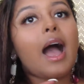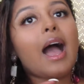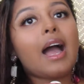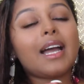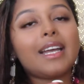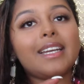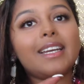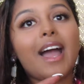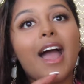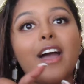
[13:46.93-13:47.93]

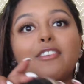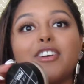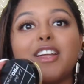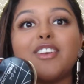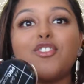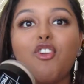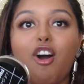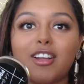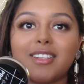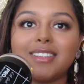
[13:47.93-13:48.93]
I have
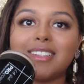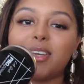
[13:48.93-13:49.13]
not